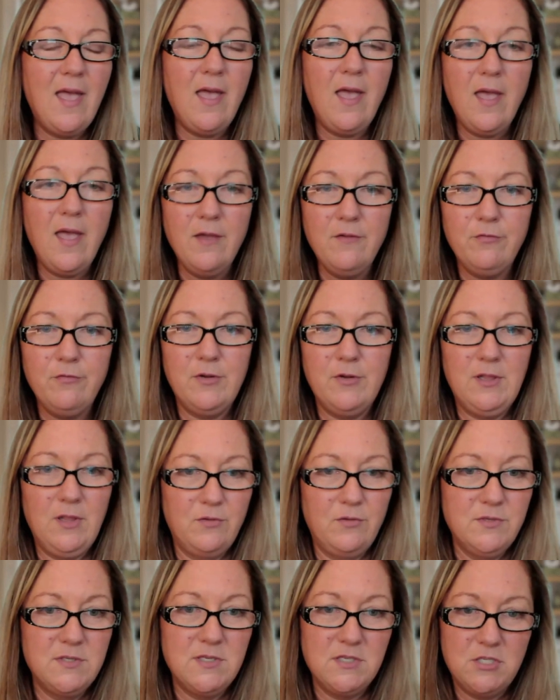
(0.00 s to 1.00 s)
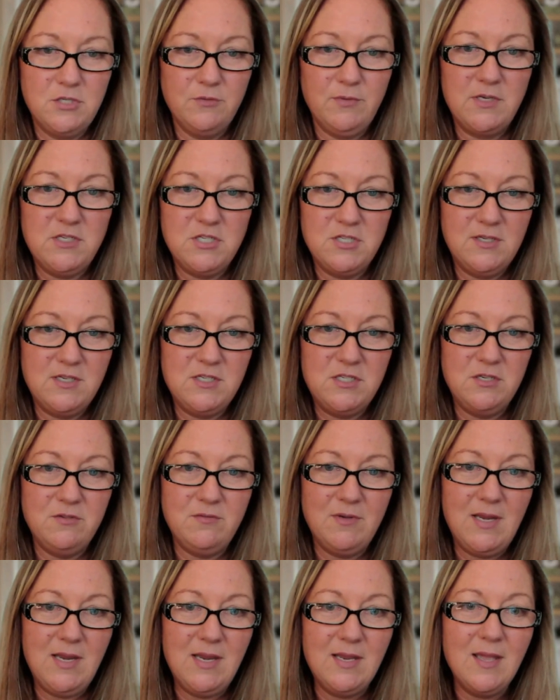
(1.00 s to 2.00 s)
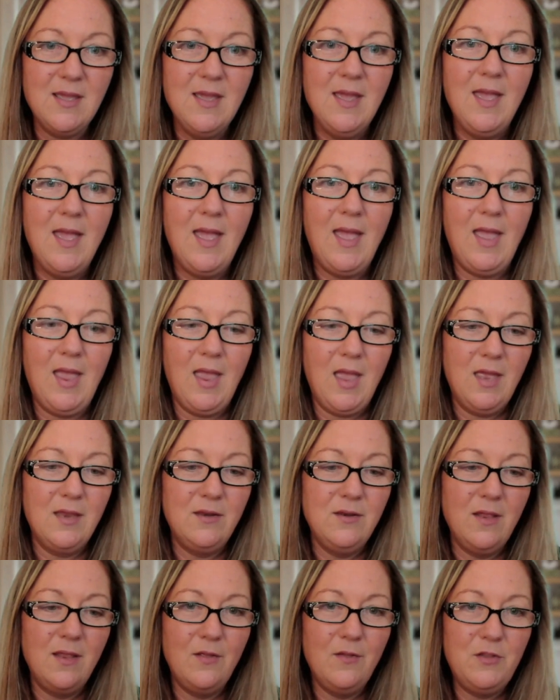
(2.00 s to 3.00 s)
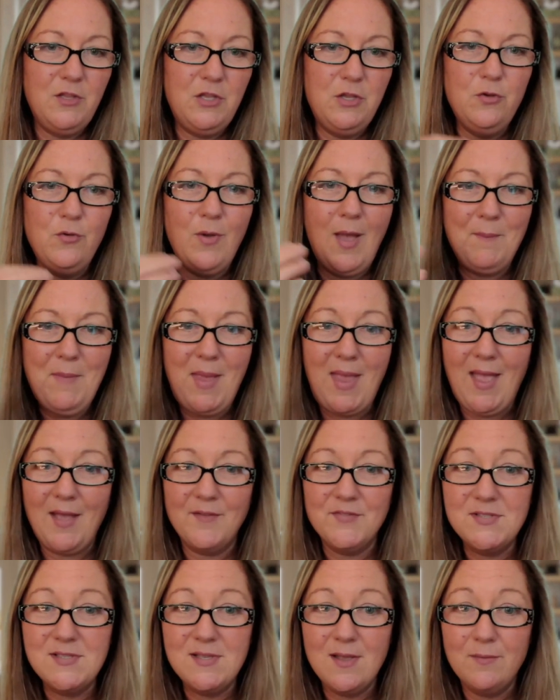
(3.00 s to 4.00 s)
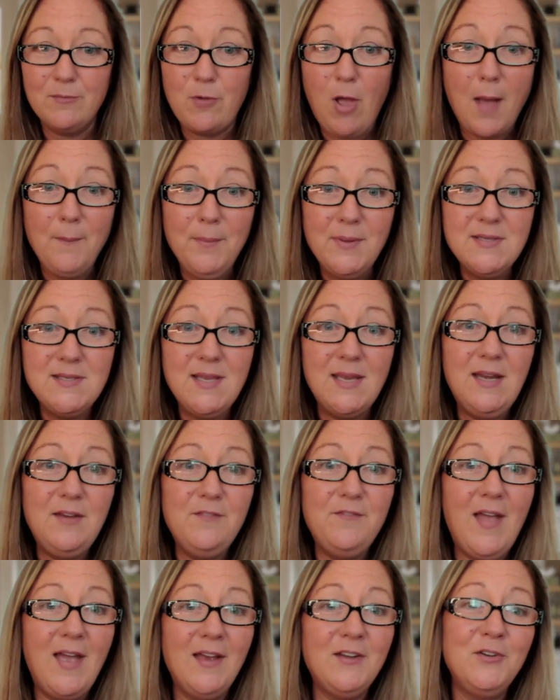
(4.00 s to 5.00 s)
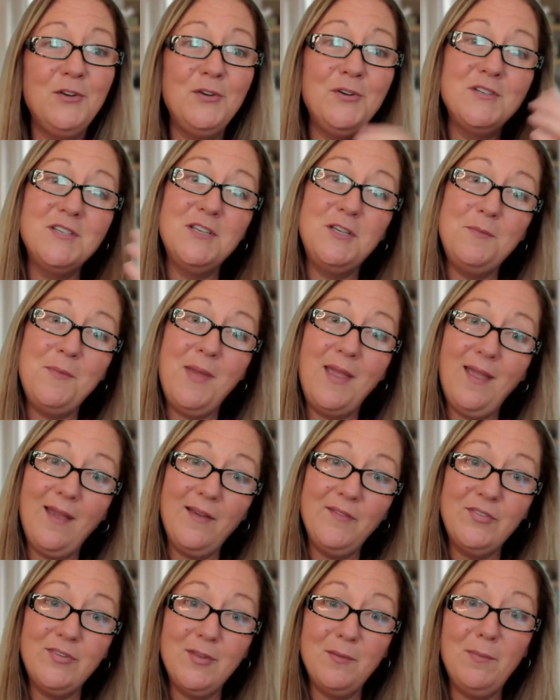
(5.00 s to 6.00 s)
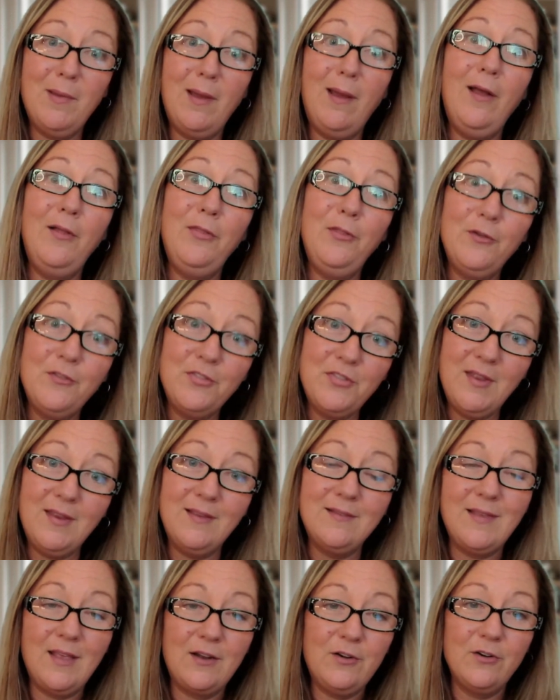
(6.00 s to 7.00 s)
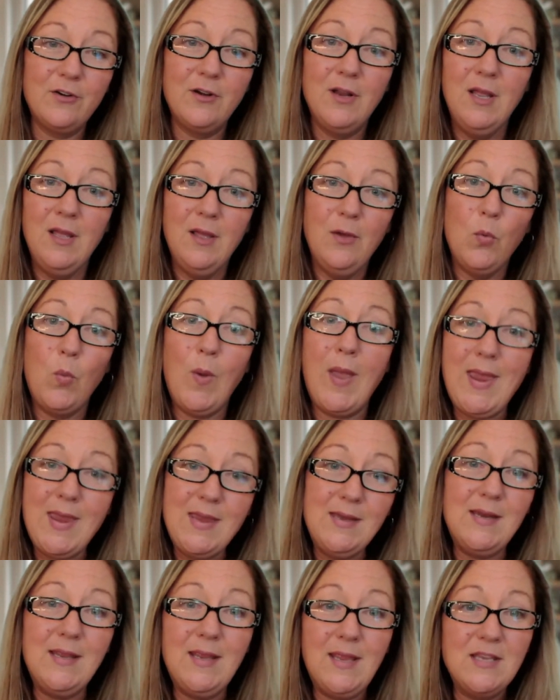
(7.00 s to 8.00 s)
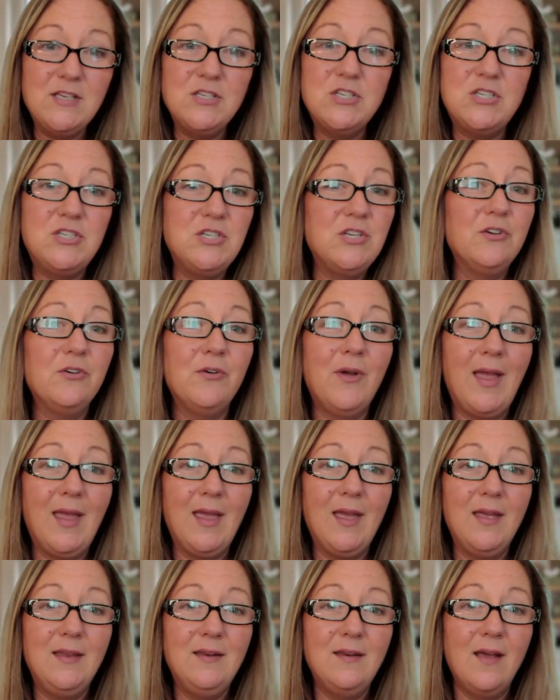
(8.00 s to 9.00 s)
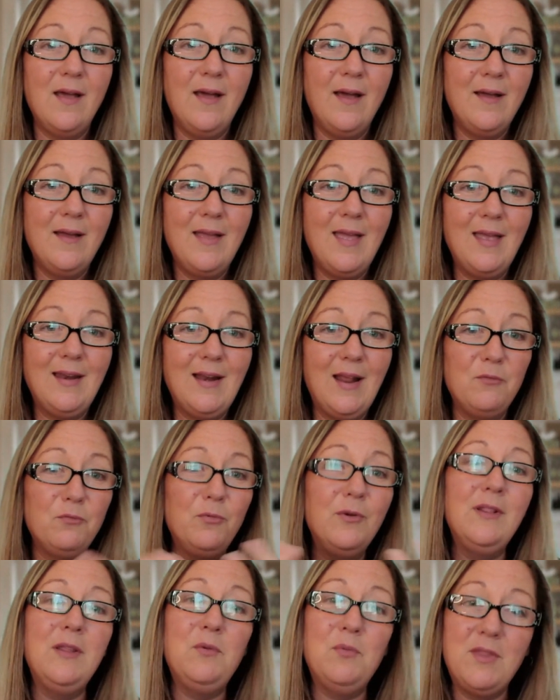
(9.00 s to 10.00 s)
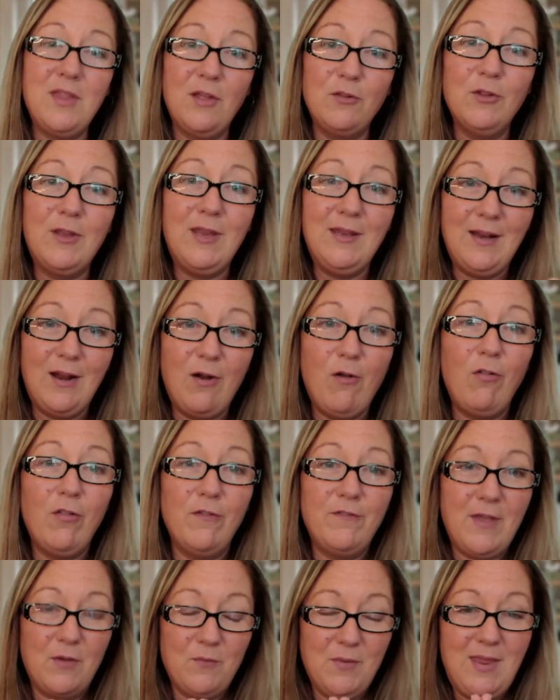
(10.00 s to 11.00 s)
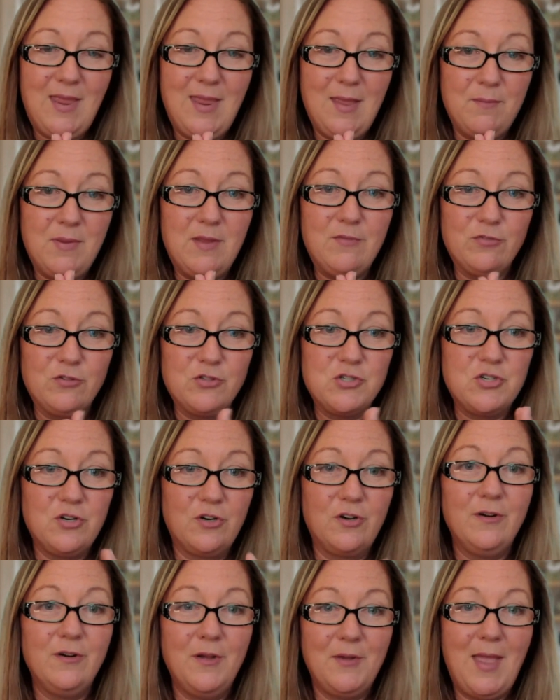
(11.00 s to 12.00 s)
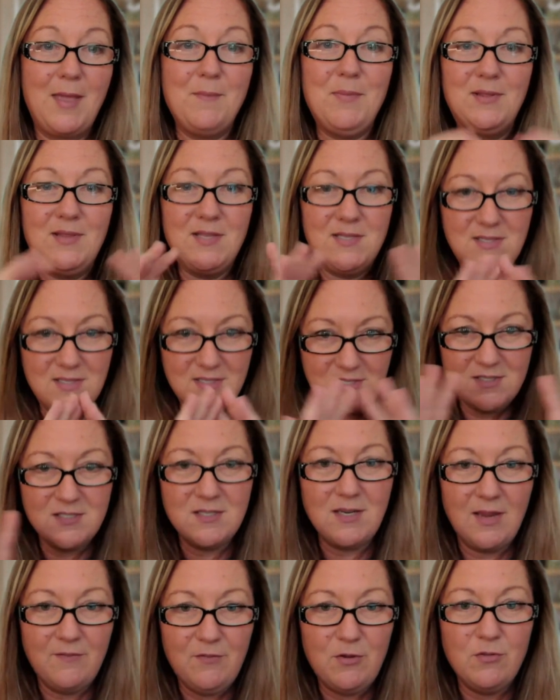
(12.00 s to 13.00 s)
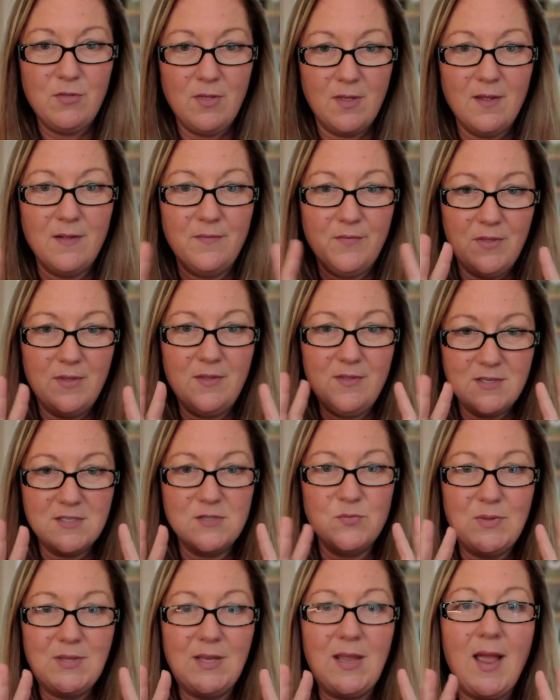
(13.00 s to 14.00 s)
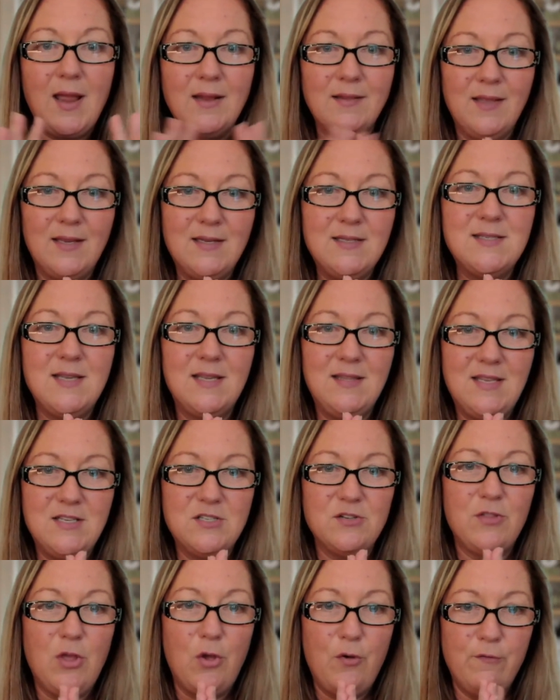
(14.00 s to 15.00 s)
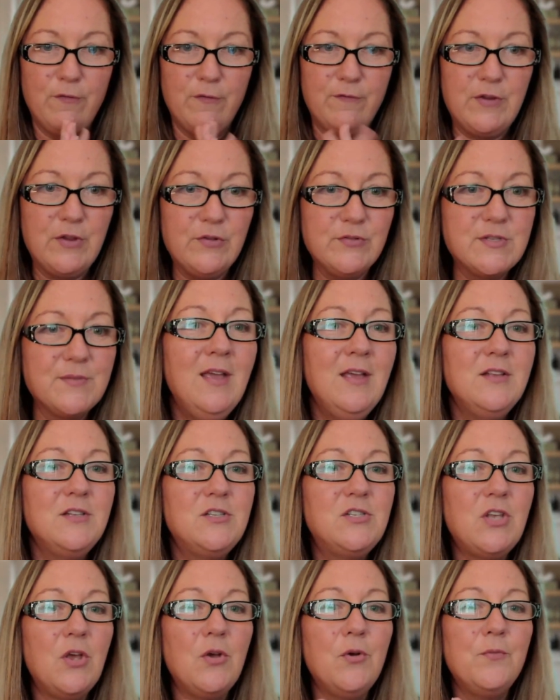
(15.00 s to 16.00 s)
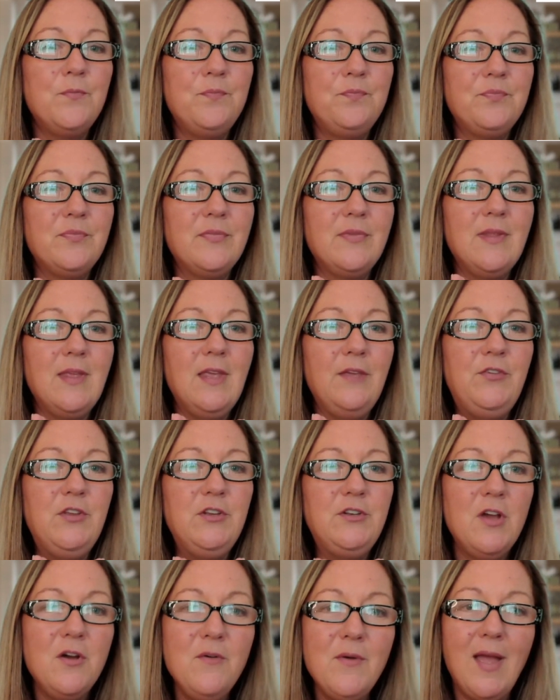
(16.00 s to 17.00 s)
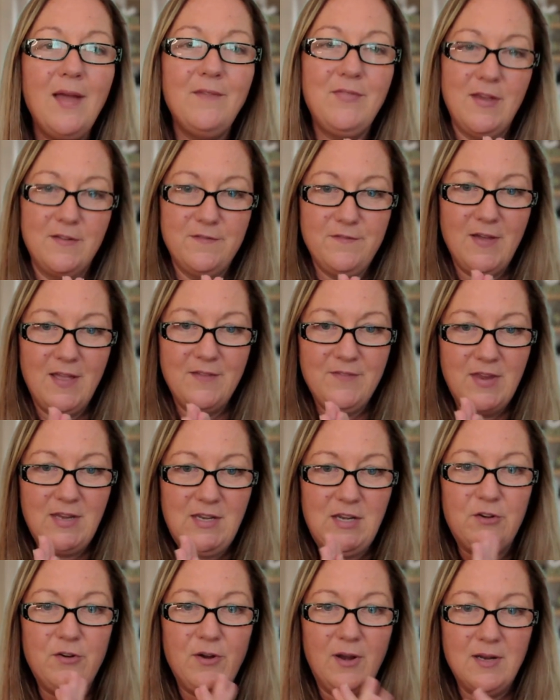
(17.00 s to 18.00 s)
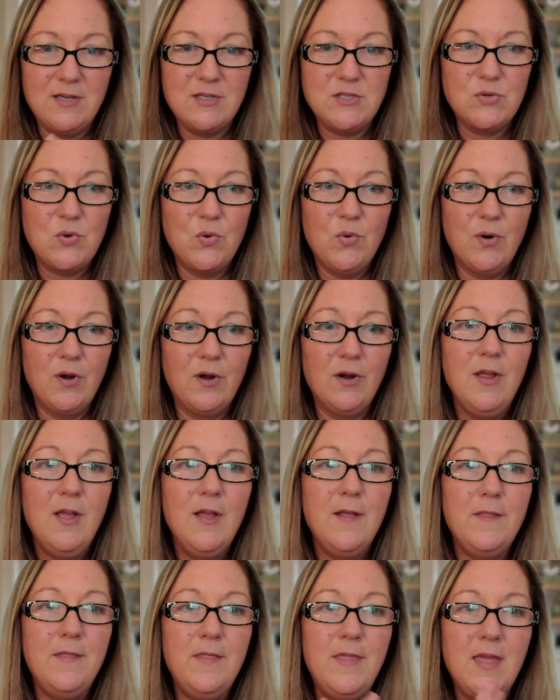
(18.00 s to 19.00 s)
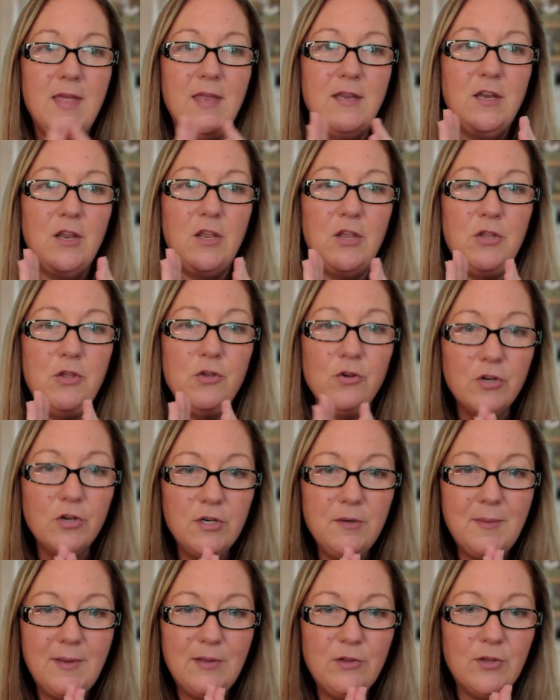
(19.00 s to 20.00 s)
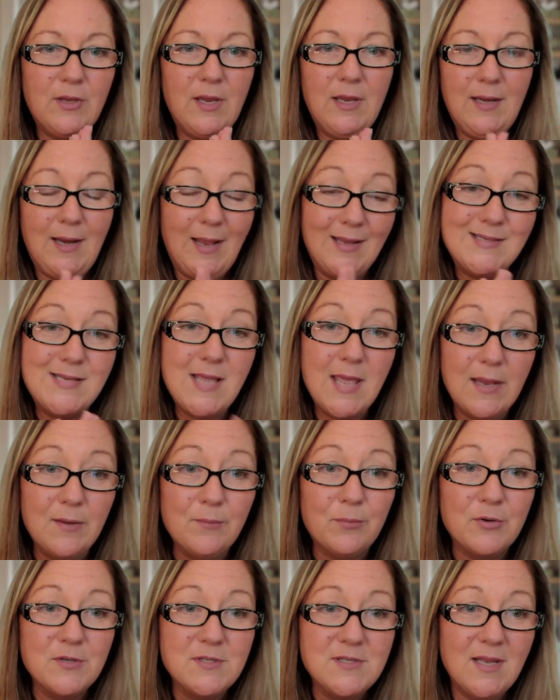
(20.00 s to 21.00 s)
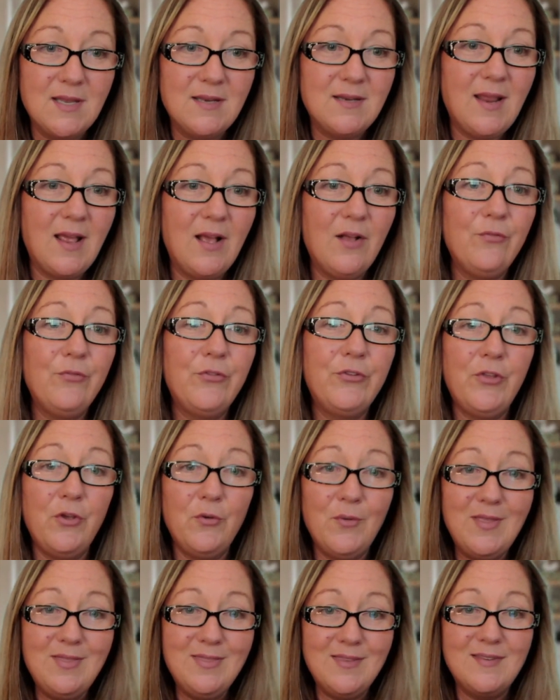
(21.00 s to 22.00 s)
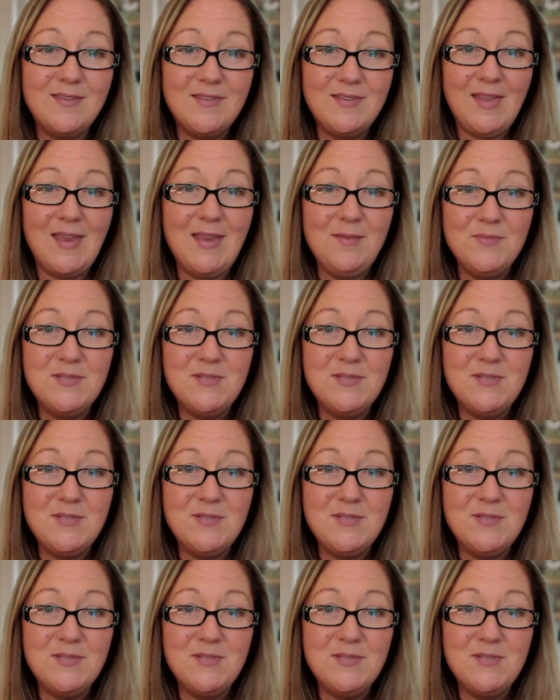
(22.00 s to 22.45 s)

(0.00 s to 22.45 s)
every loan situation is unique, and you may have some compensating factors and you may have some other things that are weighing against you. And I really, without looking at all of that, we can't be for sure. Okay. But this is to give you this is what the guidelines say. These are the overviews. So if you don't have that 580 credit score, then you're going to be looking at 10% down. So in the same